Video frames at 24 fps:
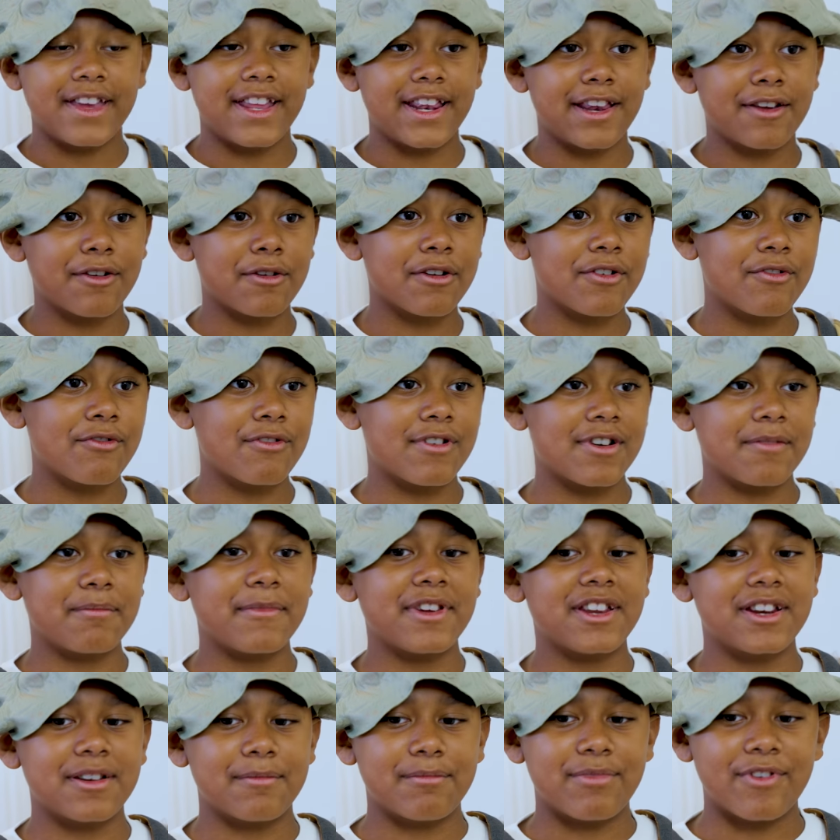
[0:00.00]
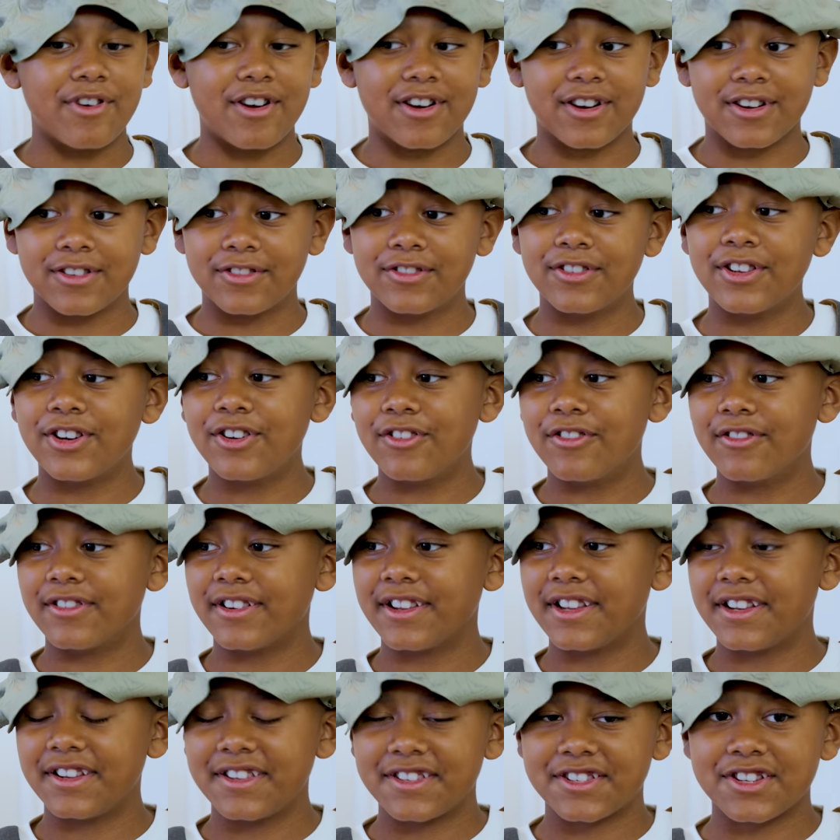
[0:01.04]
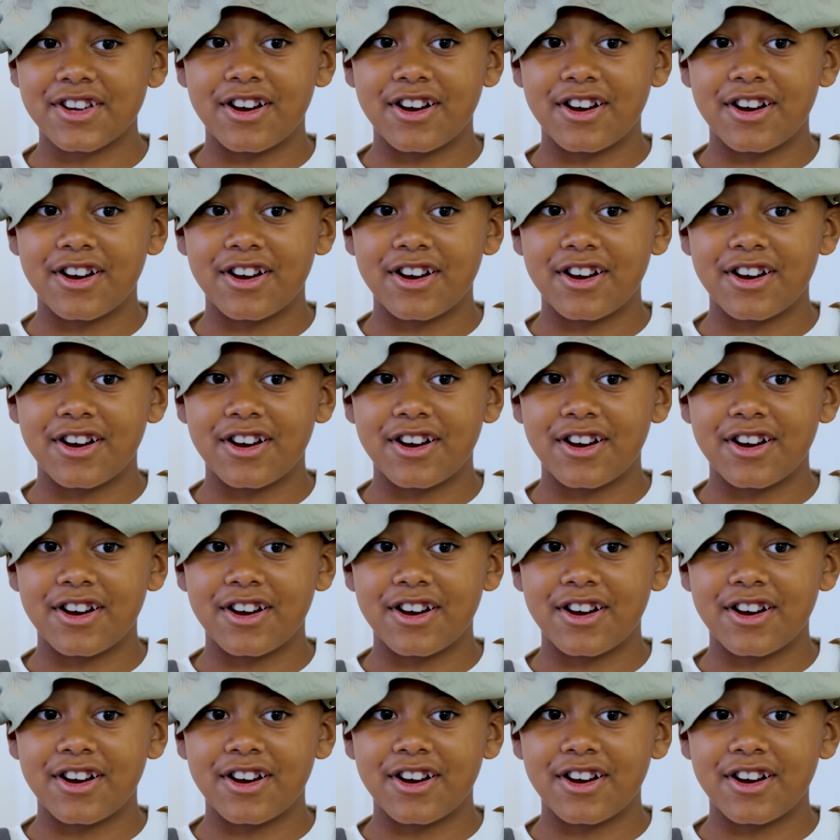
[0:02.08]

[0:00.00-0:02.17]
And they're recording me in the park alone in his